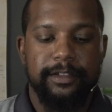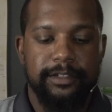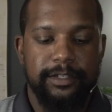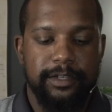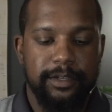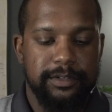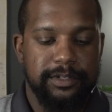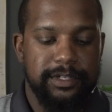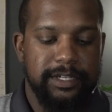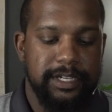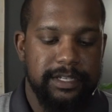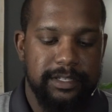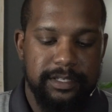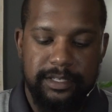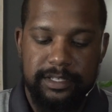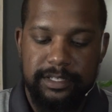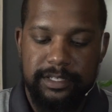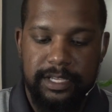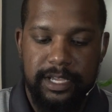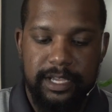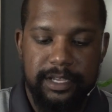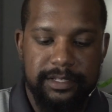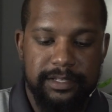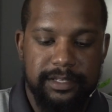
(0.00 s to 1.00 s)
So
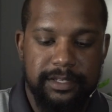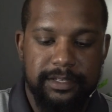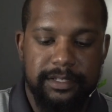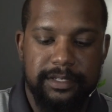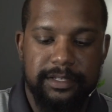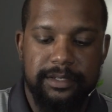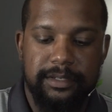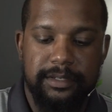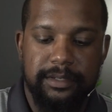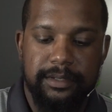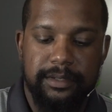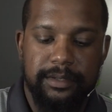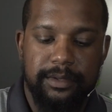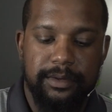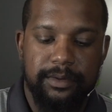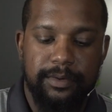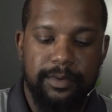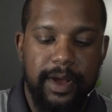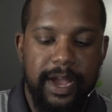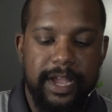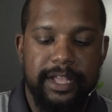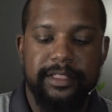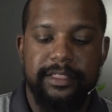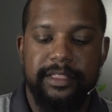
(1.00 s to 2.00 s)
Jesus tells us
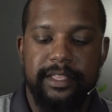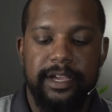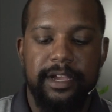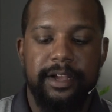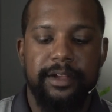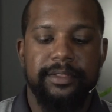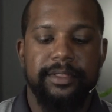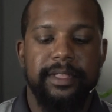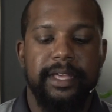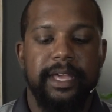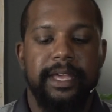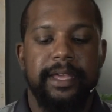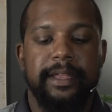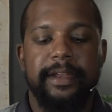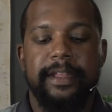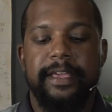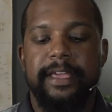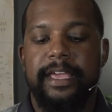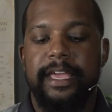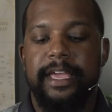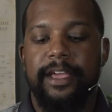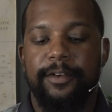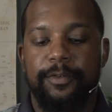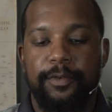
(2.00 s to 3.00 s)
right there that
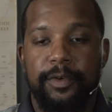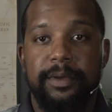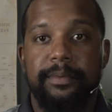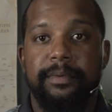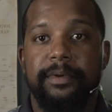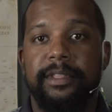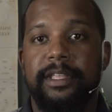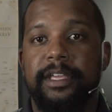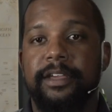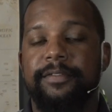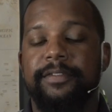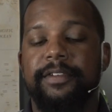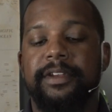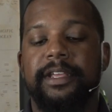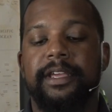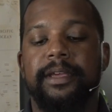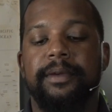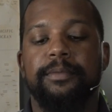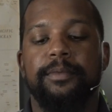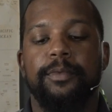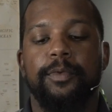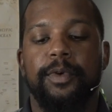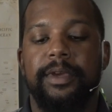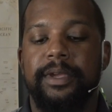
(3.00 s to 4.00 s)
if we believe in
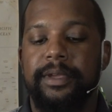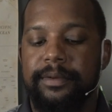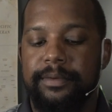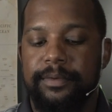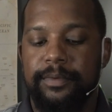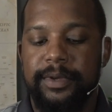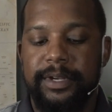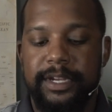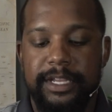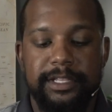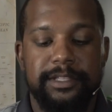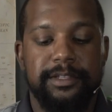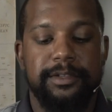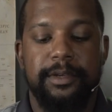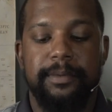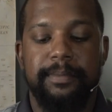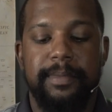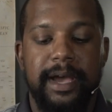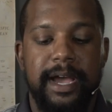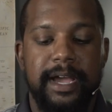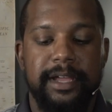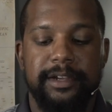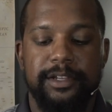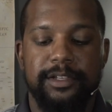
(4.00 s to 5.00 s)
him, we, we need to
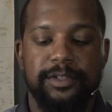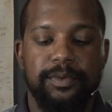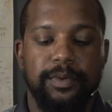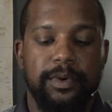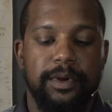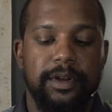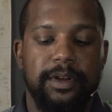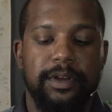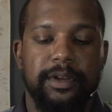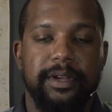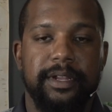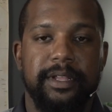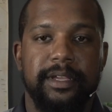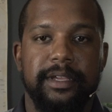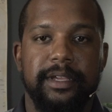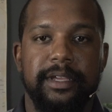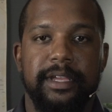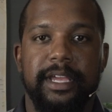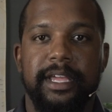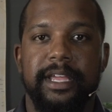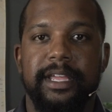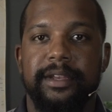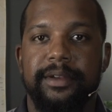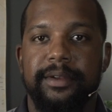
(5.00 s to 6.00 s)
abide in his word.
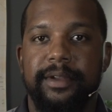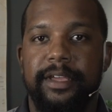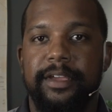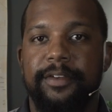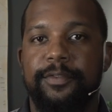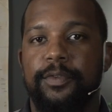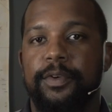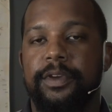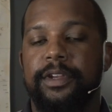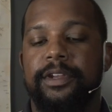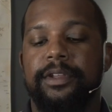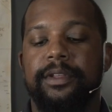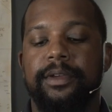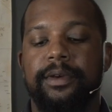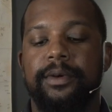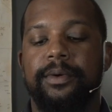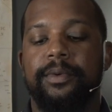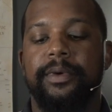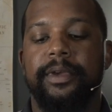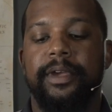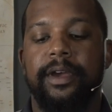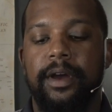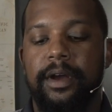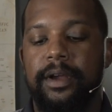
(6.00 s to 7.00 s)
And if we do,
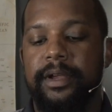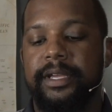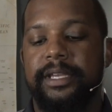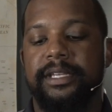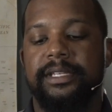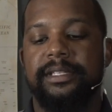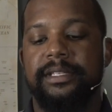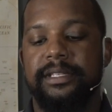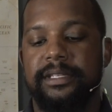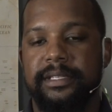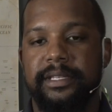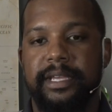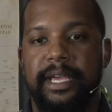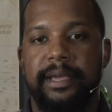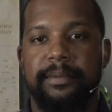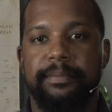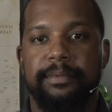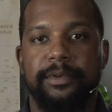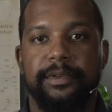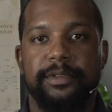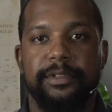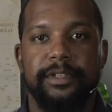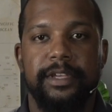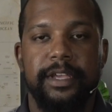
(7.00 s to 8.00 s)
we are his
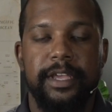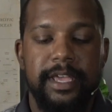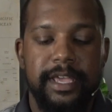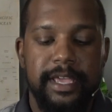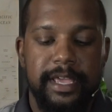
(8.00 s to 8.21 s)
disciples.